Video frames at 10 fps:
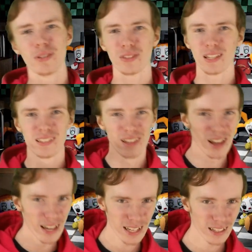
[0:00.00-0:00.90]
is, is
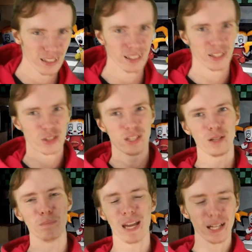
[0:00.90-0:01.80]
lying. He's,
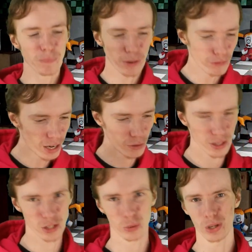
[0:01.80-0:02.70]
he made up the fire
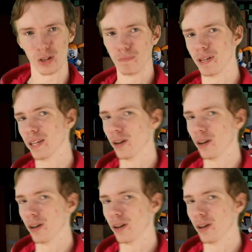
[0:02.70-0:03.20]
thing so he couldn't be